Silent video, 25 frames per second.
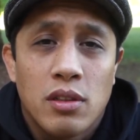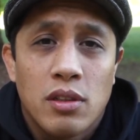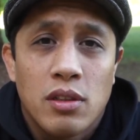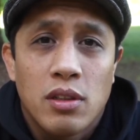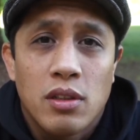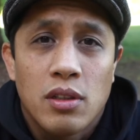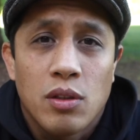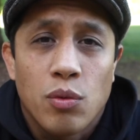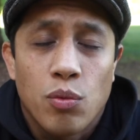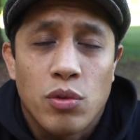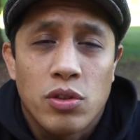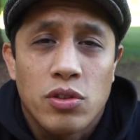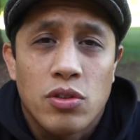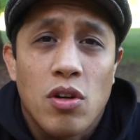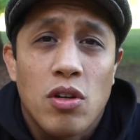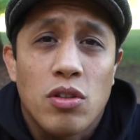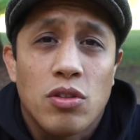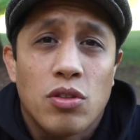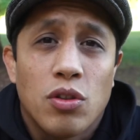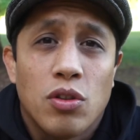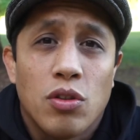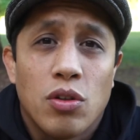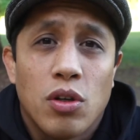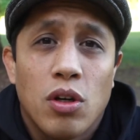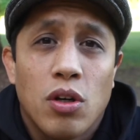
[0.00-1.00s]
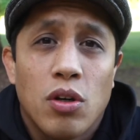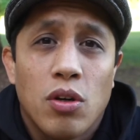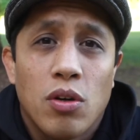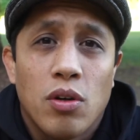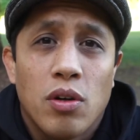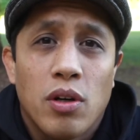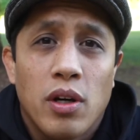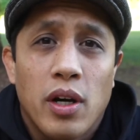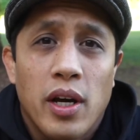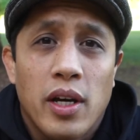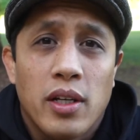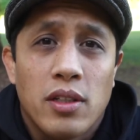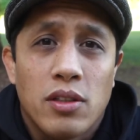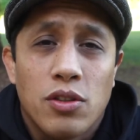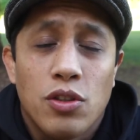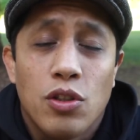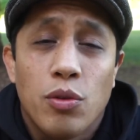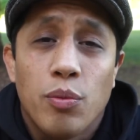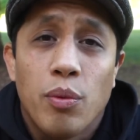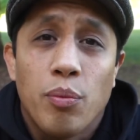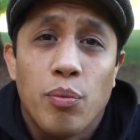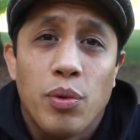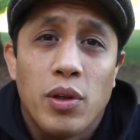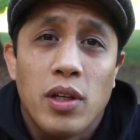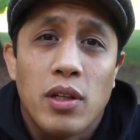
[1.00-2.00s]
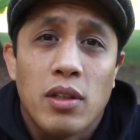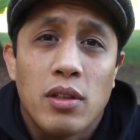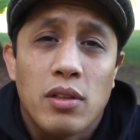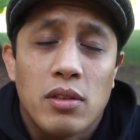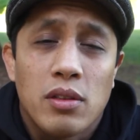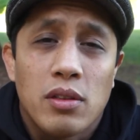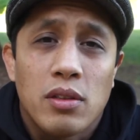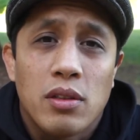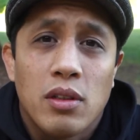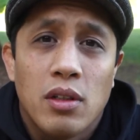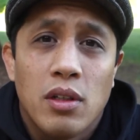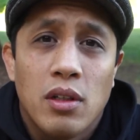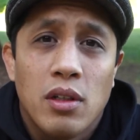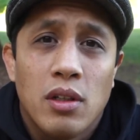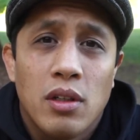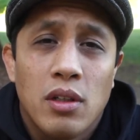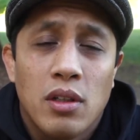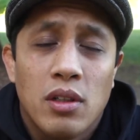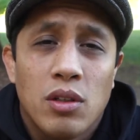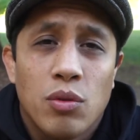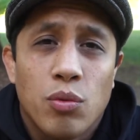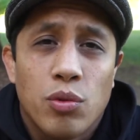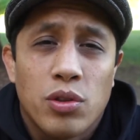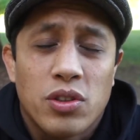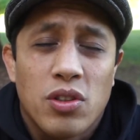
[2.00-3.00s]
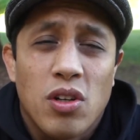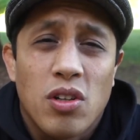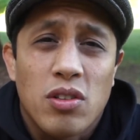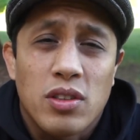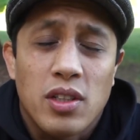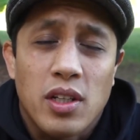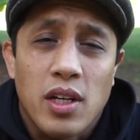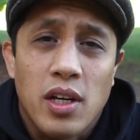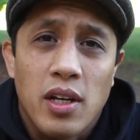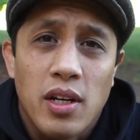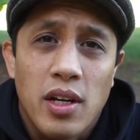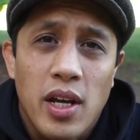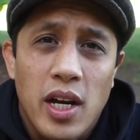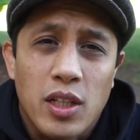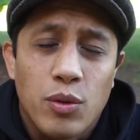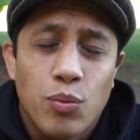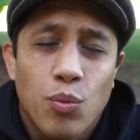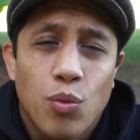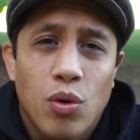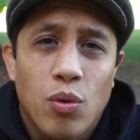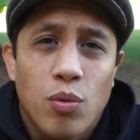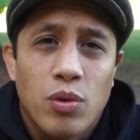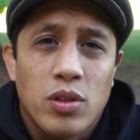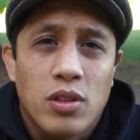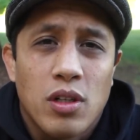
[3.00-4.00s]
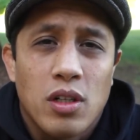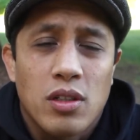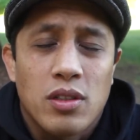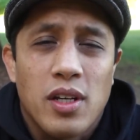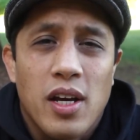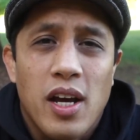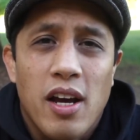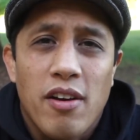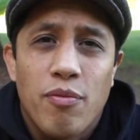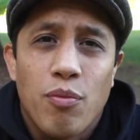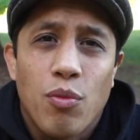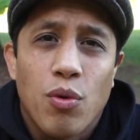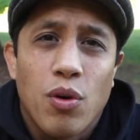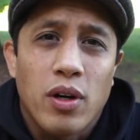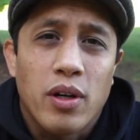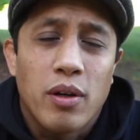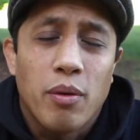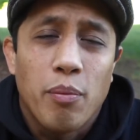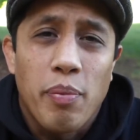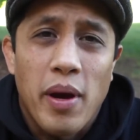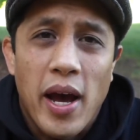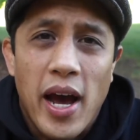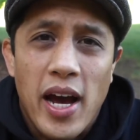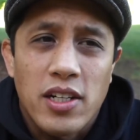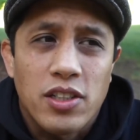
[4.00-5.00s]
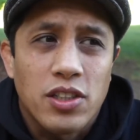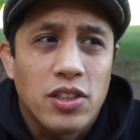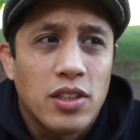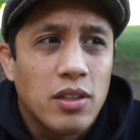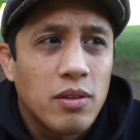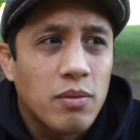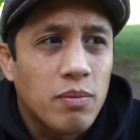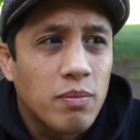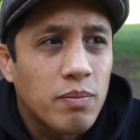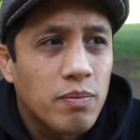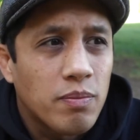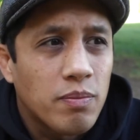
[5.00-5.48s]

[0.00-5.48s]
then we'll start to grow as human beings. We'll start to connect more. We'll start to have more compassion.